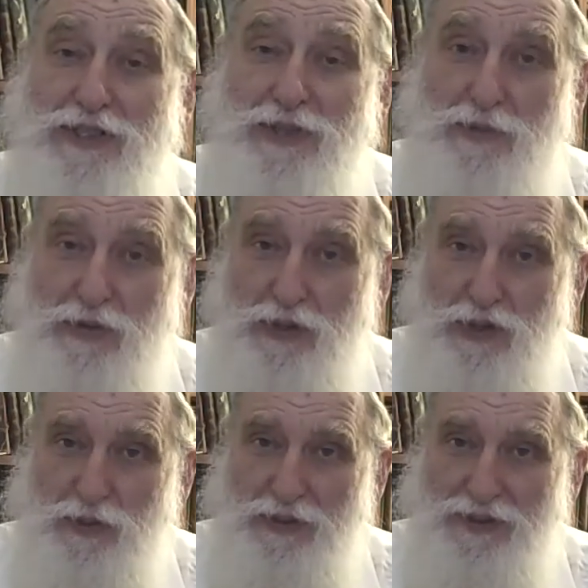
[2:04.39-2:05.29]

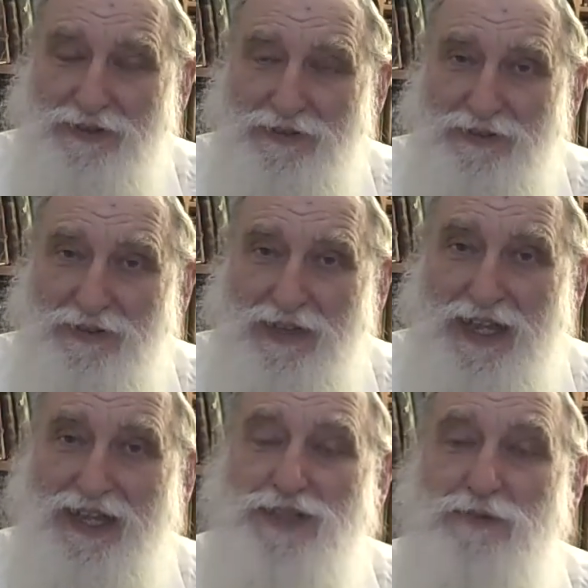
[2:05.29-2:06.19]
spiritually.
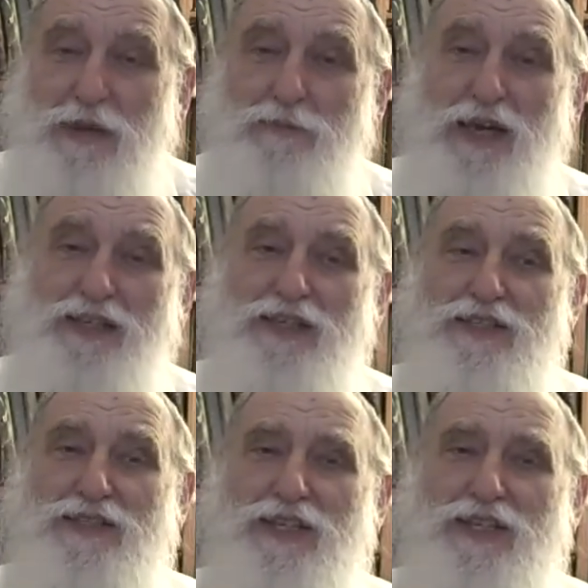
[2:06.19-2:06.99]
As Maimonides